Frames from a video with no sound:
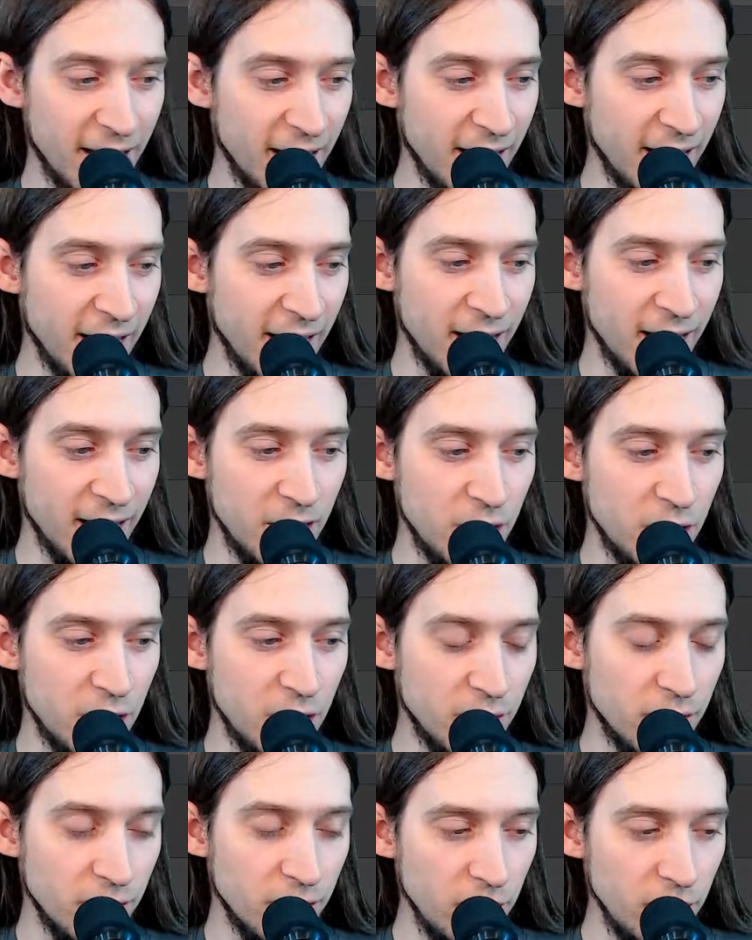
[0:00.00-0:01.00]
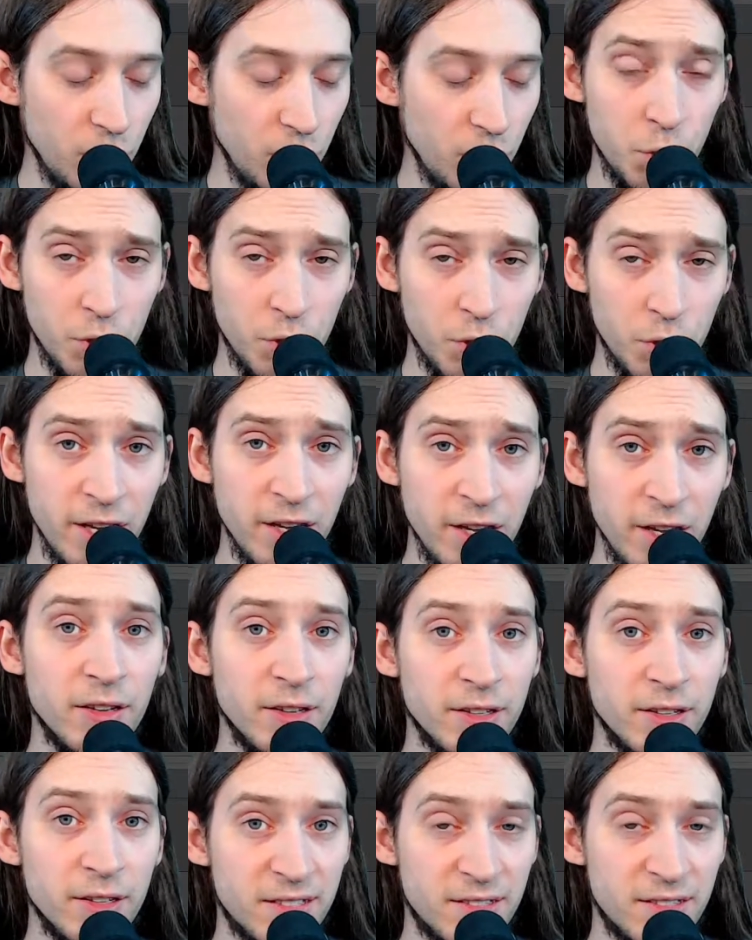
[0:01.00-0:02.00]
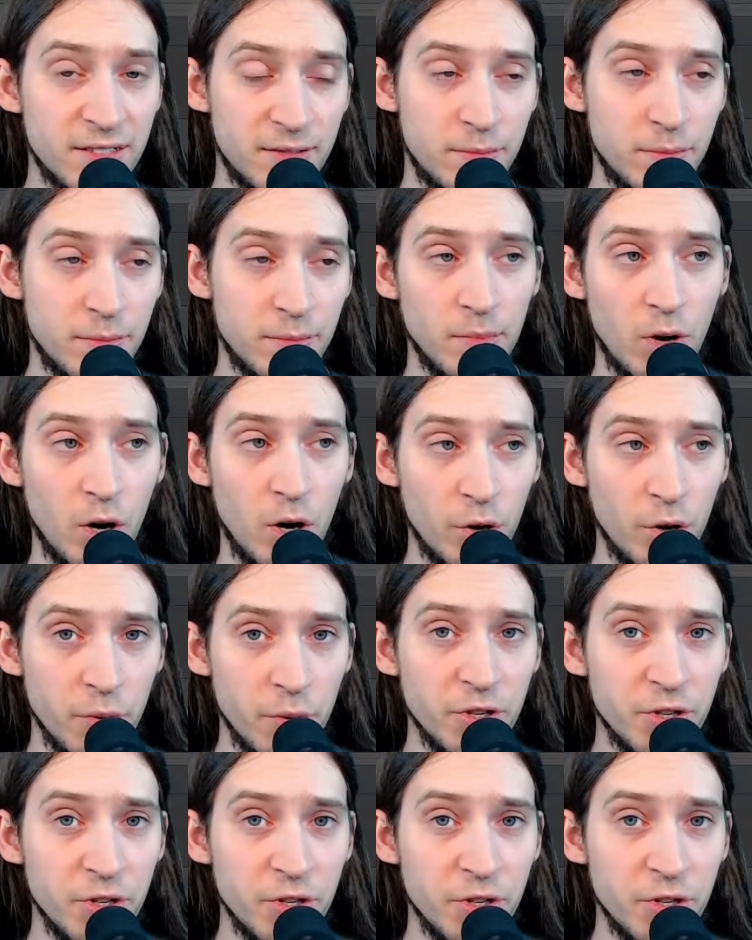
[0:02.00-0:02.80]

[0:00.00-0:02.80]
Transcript: And usually audio